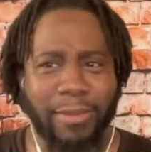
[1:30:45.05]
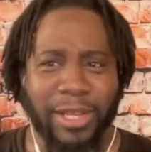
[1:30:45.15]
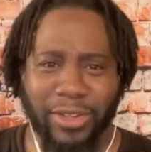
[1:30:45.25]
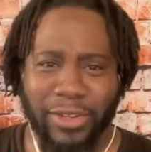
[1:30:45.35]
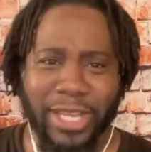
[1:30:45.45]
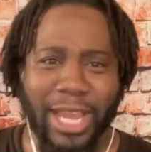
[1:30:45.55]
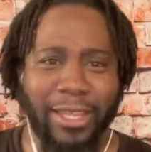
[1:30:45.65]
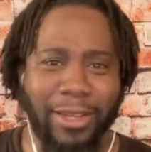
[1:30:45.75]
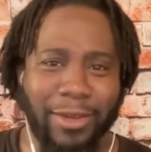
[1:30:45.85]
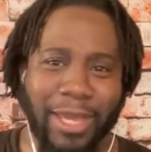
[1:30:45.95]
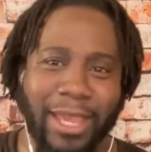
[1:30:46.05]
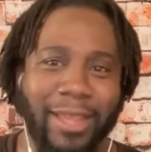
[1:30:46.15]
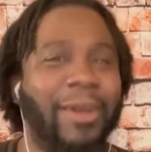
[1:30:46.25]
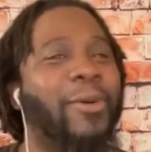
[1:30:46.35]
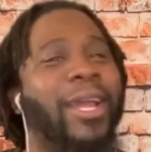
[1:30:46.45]
I'm not going to die, young
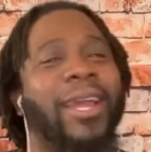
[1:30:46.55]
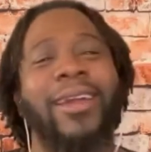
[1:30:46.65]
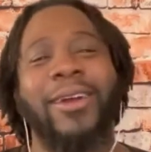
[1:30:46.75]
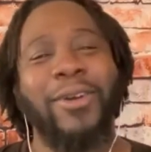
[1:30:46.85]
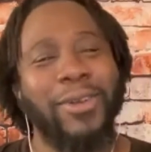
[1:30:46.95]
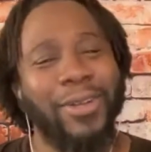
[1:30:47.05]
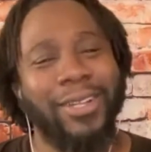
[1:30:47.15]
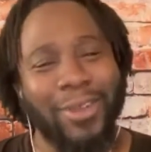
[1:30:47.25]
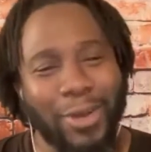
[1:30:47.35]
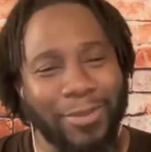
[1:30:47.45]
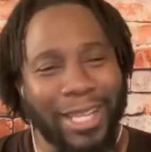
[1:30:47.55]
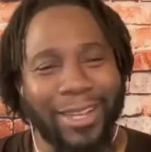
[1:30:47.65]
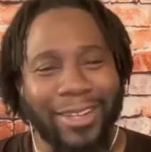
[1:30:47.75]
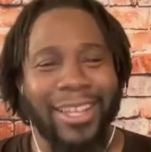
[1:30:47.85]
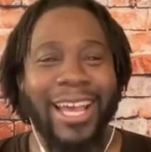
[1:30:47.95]
man. Oh, well, calm down.